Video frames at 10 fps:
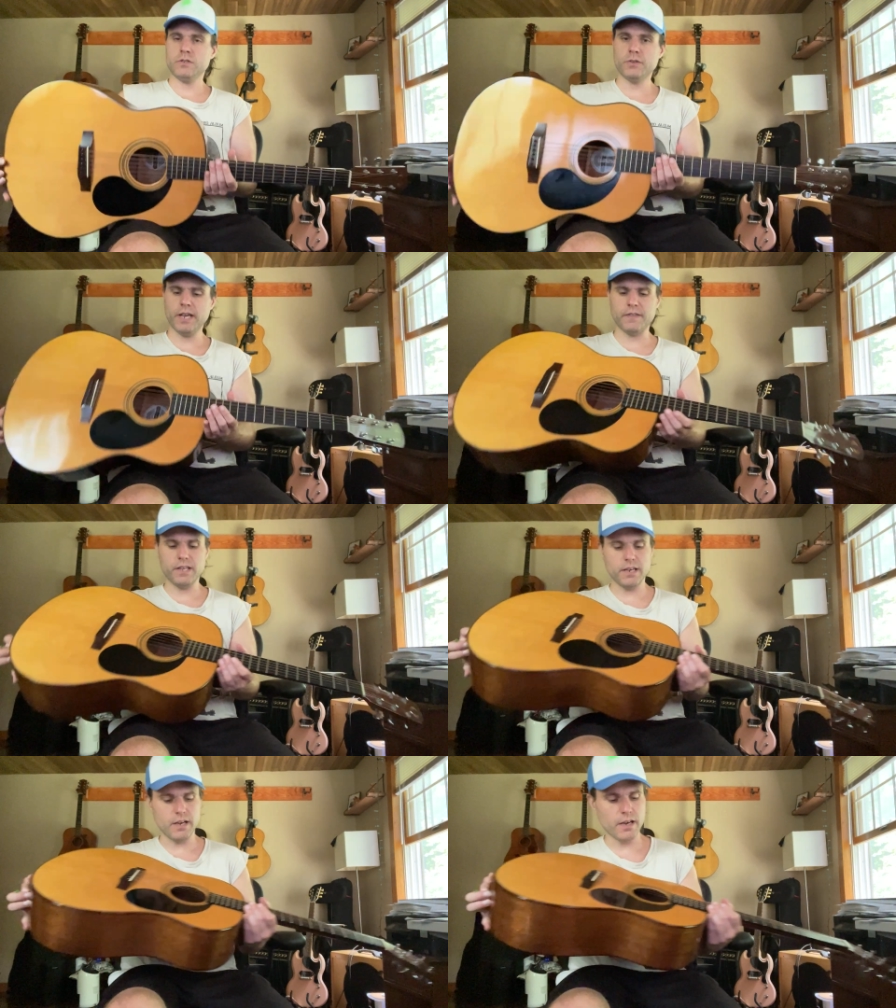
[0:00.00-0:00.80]
yeah,
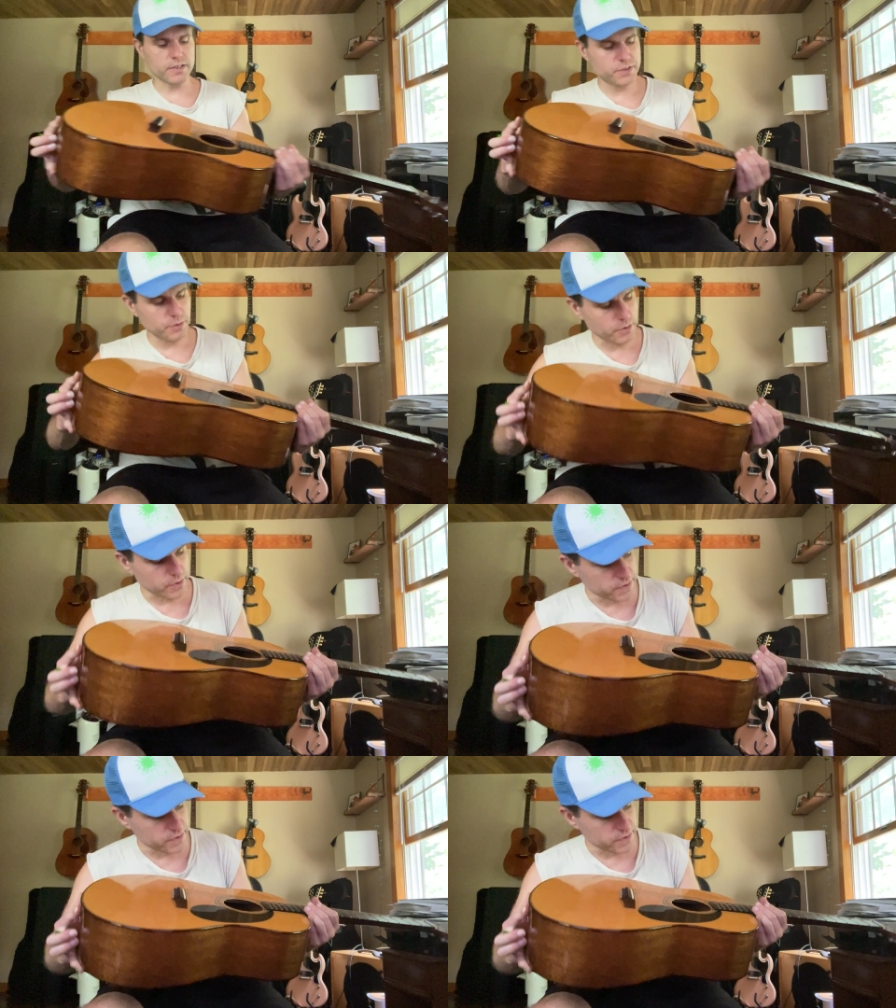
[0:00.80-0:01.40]
the serial